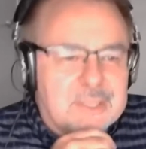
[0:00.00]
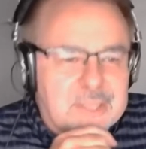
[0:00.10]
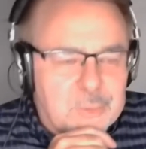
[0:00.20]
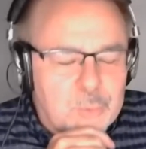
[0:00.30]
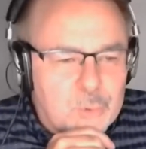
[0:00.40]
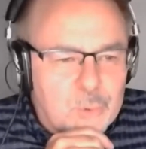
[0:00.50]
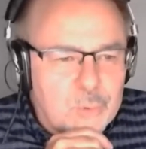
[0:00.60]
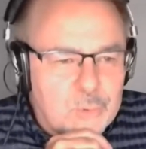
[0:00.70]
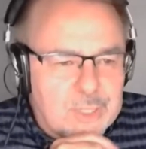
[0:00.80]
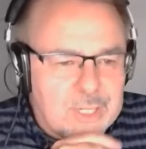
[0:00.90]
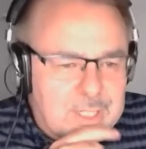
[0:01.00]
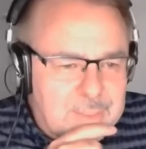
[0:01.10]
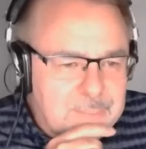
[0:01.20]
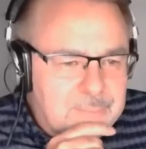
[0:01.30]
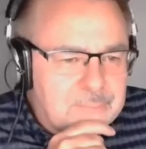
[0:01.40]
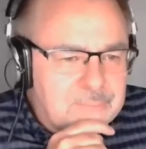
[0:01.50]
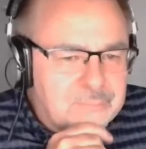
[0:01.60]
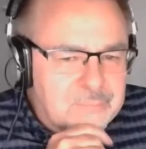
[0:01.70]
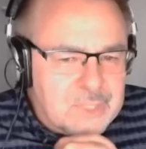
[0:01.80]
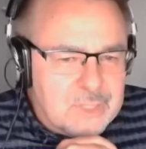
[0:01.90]
and they were all
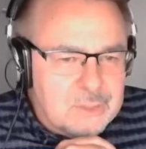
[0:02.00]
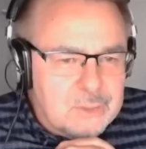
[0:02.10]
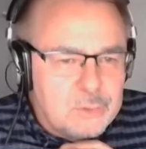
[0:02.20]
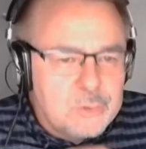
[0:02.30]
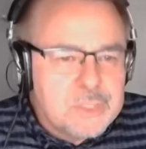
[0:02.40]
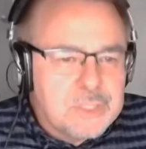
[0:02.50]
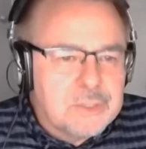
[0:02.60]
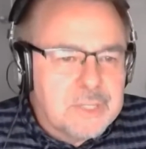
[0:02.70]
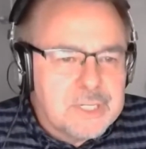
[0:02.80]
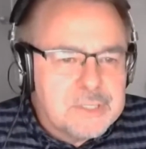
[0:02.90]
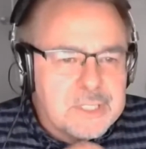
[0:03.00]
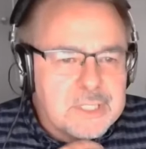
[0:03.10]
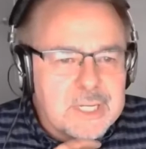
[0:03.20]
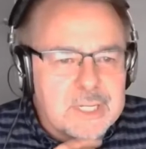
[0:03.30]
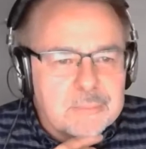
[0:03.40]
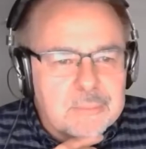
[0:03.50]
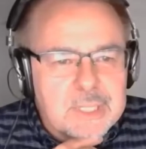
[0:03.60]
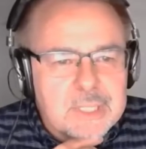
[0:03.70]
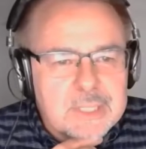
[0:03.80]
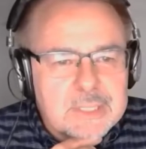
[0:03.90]
using the Legacy name.
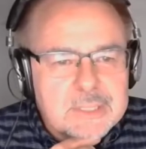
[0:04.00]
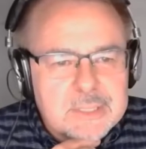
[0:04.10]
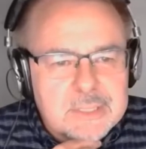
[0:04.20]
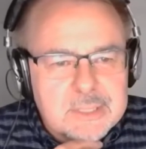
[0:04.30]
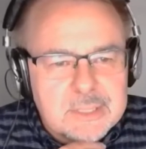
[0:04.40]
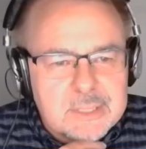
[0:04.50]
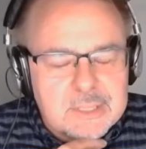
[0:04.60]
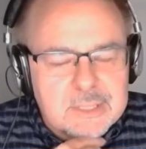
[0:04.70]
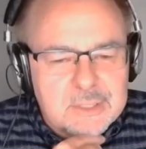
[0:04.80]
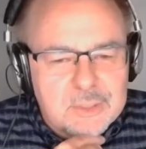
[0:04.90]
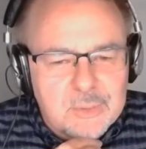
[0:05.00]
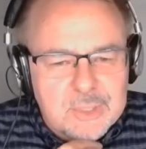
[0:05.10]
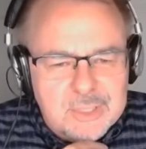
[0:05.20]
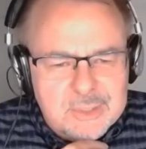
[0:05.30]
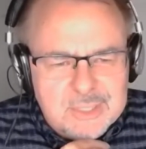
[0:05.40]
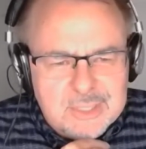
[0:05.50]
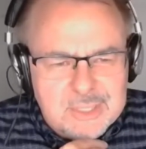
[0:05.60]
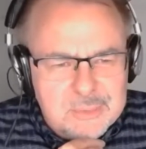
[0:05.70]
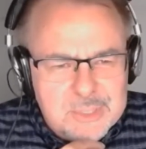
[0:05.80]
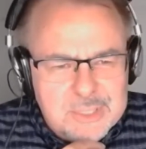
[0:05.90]
And, you know,
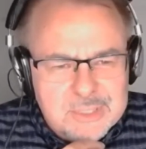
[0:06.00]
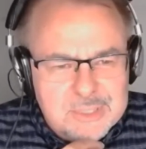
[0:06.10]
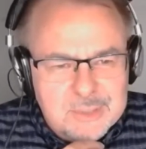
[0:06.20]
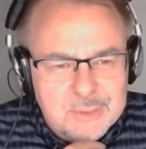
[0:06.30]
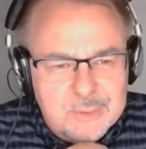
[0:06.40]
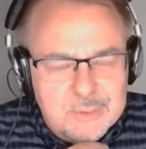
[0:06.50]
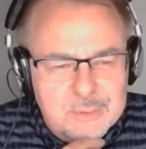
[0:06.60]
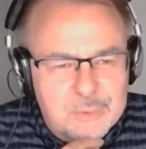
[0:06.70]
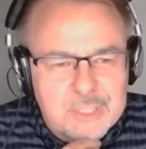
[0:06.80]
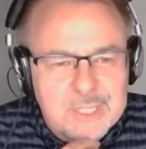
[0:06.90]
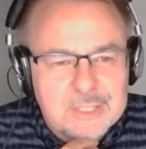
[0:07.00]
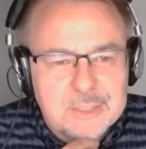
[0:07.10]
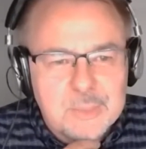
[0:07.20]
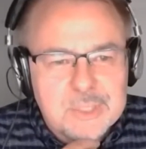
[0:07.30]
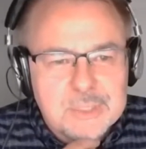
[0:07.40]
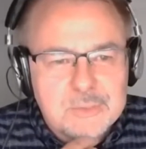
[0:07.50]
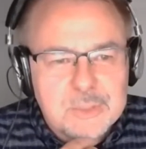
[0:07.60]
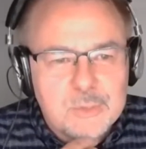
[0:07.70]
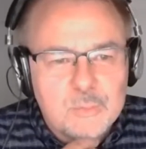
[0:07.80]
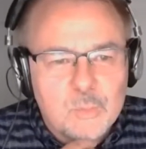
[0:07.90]
I was looking at them and I said,
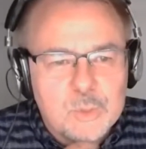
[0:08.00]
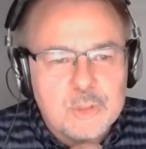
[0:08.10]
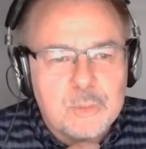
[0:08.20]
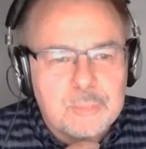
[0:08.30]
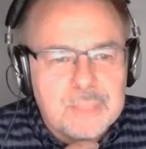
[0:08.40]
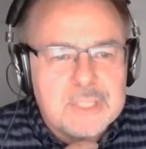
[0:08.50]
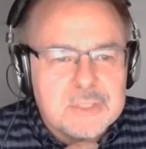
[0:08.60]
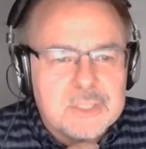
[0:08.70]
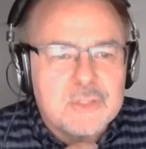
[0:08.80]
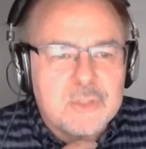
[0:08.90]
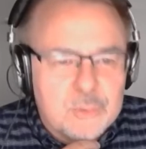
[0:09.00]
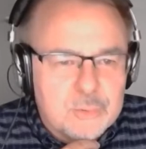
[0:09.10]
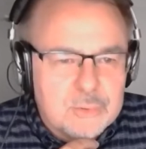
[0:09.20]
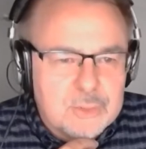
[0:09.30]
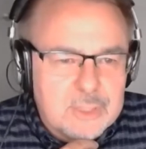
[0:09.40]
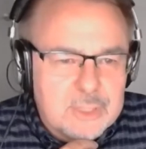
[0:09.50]
so what's your biggest issue?